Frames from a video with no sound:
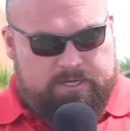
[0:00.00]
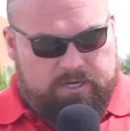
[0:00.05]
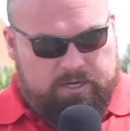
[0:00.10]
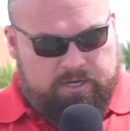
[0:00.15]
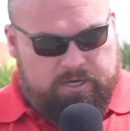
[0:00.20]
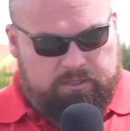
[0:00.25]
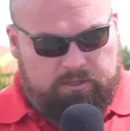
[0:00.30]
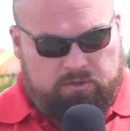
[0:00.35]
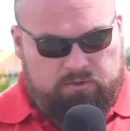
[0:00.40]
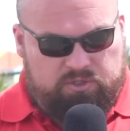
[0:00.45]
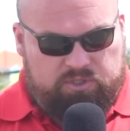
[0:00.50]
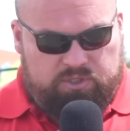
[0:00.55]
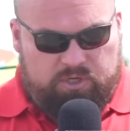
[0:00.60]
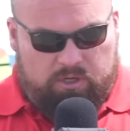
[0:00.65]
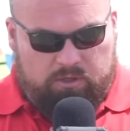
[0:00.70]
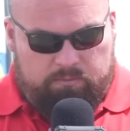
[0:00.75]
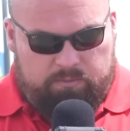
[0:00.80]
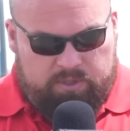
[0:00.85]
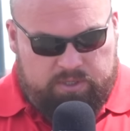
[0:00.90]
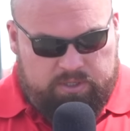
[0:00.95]
Uh, Luke
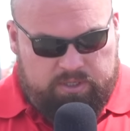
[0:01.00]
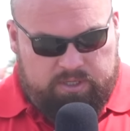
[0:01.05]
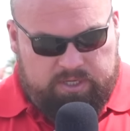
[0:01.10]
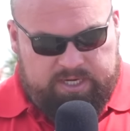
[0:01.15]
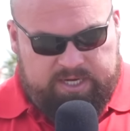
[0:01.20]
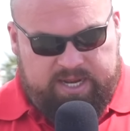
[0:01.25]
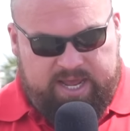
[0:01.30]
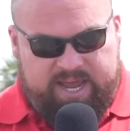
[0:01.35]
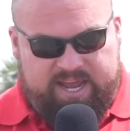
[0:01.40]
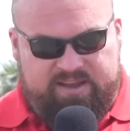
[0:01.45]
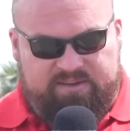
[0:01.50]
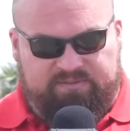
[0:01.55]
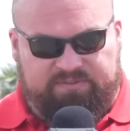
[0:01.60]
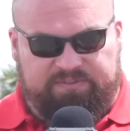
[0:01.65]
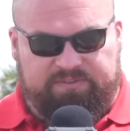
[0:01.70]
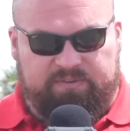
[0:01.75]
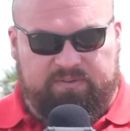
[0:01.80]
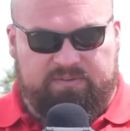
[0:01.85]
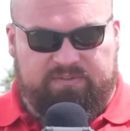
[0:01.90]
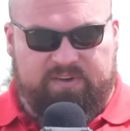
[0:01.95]
Stoltman in
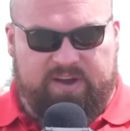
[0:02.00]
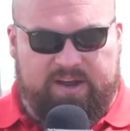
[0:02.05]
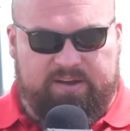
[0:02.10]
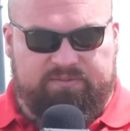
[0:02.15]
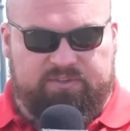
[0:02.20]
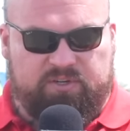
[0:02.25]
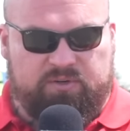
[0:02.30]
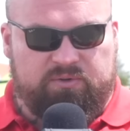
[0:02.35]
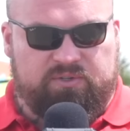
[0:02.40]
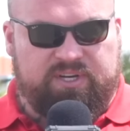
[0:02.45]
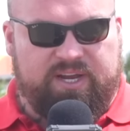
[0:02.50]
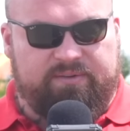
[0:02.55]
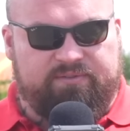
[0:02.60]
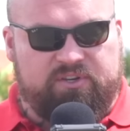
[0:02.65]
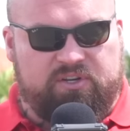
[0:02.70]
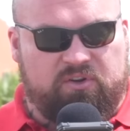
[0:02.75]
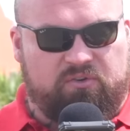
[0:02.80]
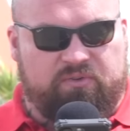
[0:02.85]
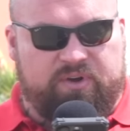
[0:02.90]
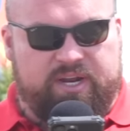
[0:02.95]
eighth, 527
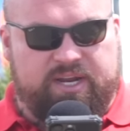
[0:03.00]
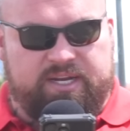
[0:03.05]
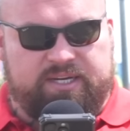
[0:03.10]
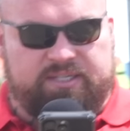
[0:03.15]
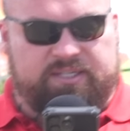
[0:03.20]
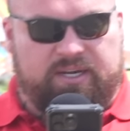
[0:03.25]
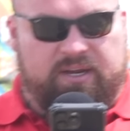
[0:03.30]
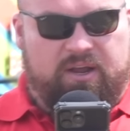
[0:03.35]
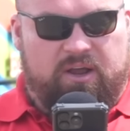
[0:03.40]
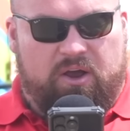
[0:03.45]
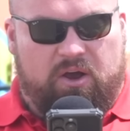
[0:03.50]
degrees.